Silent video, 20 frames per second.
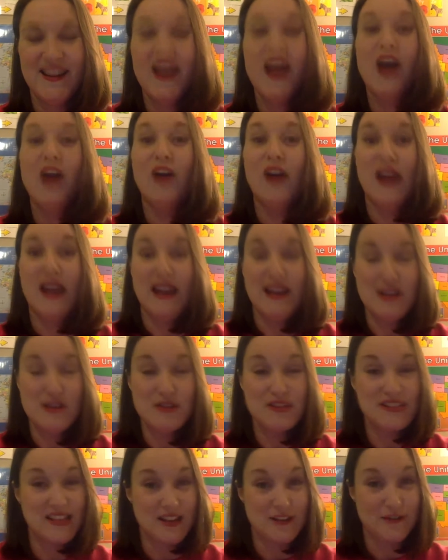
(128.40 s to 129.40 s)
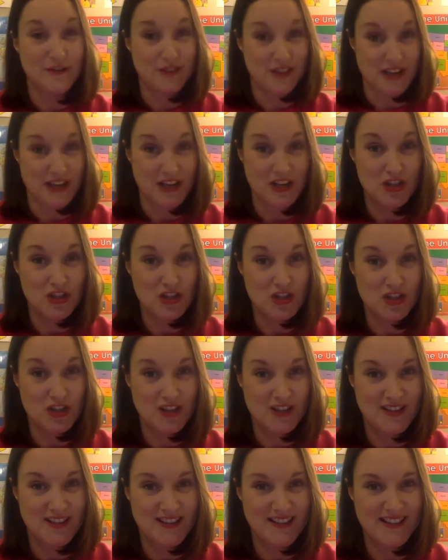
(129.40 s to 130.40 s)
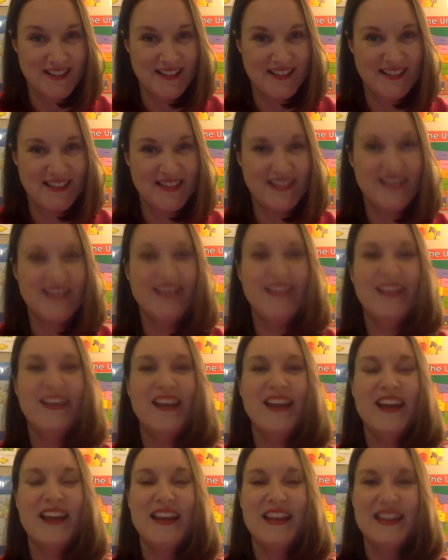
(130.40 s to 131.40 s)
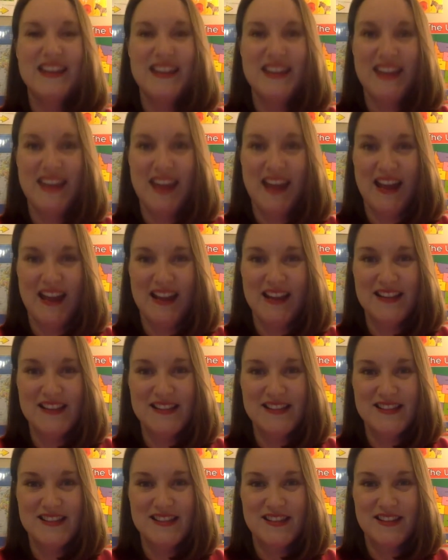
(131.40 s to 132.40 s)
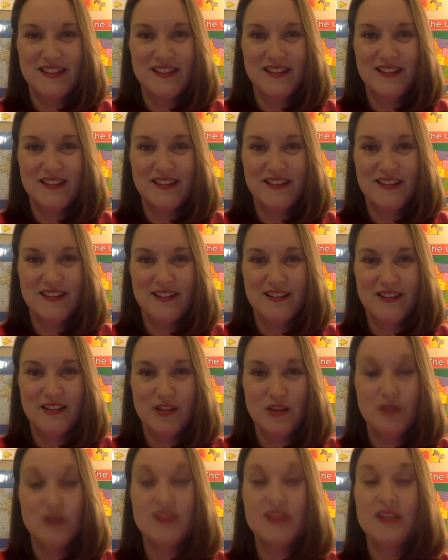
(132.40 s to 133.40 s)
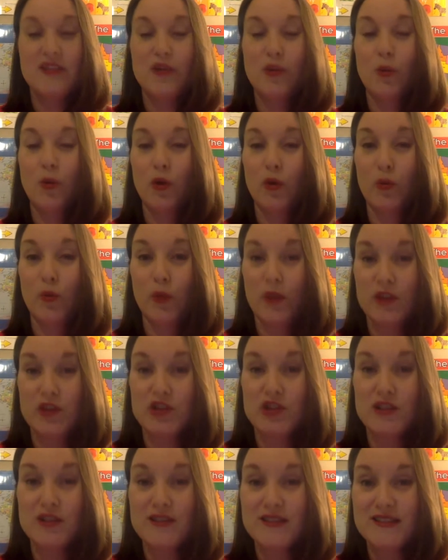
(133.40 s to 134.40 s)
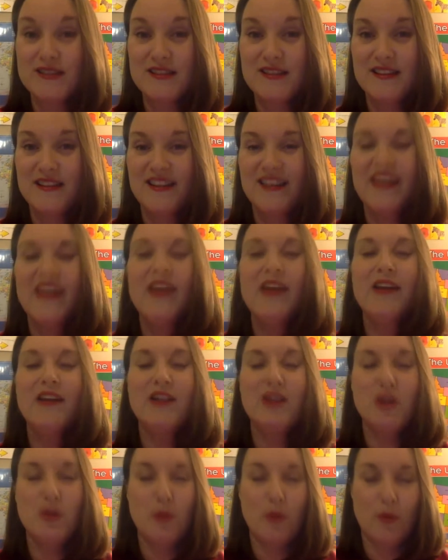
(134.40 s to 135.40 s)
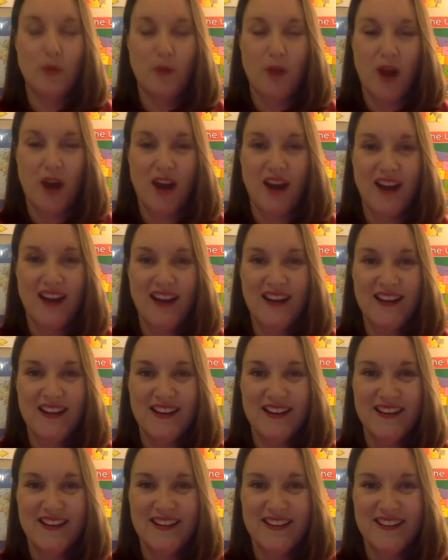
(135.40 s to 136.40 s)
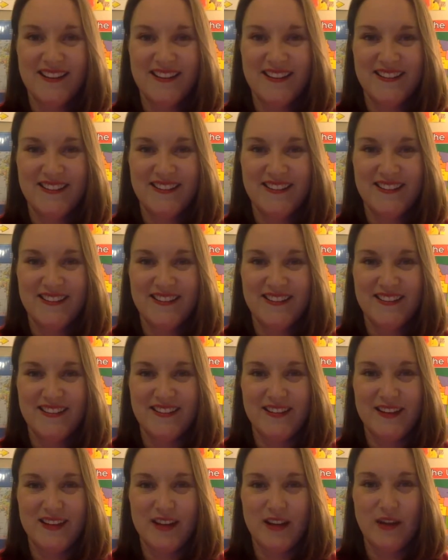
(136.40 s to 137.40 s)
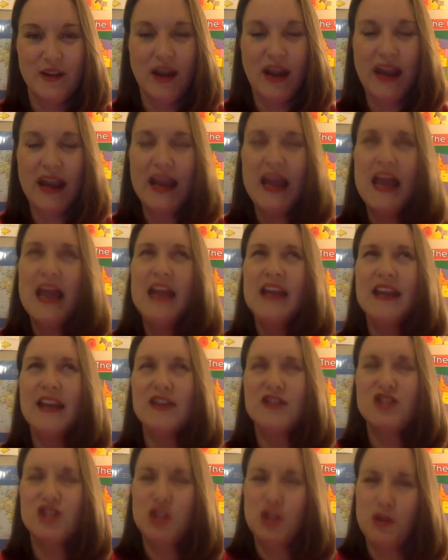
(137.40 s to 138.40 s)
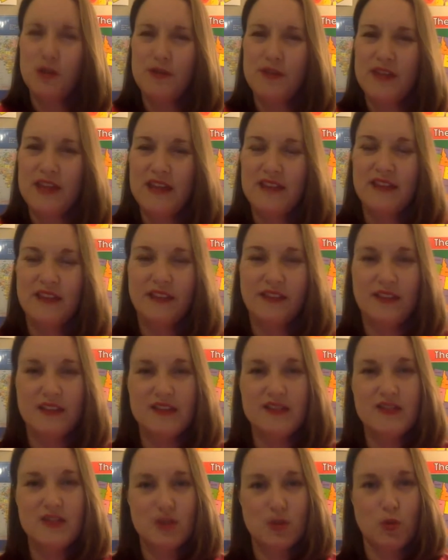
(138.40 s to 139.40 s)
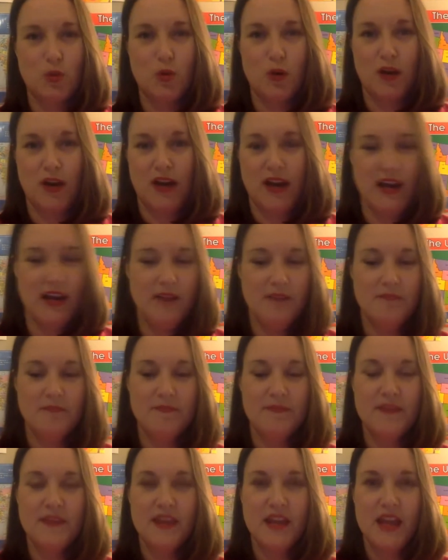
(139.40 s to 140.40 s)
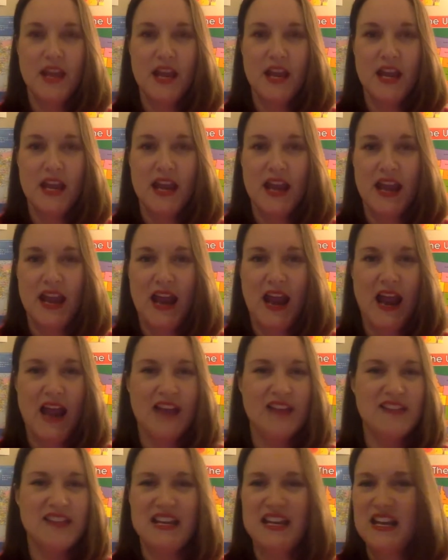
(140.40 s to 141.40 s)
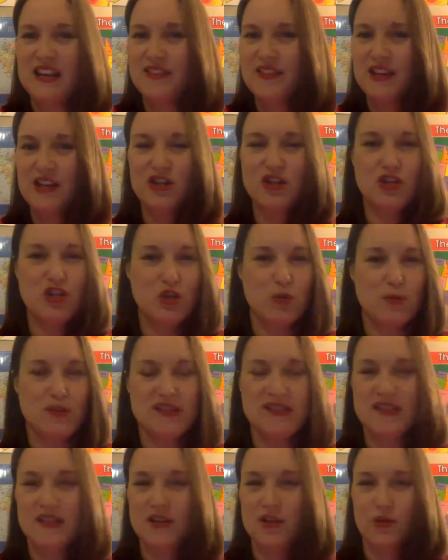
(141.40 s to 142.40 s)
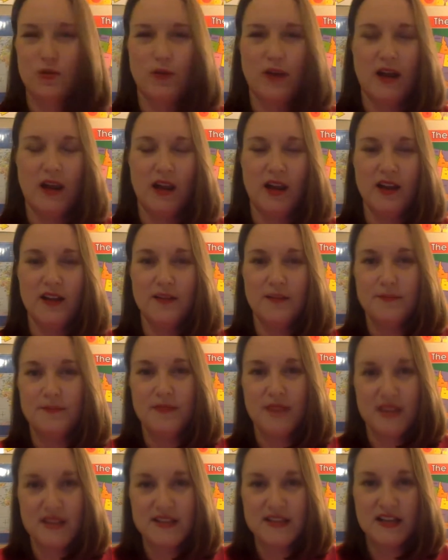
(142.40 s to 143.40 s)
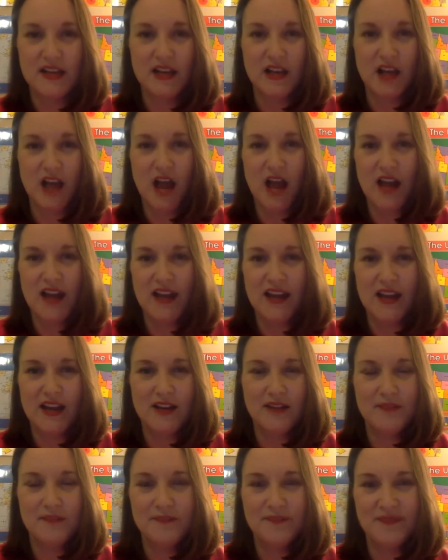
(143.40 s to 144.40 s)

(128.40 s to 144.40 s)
Okay, you see a fish. Yes. You see the word wishes. You were right. Okay, now do you think that this story has anything to do with Cinderella? Is it alike?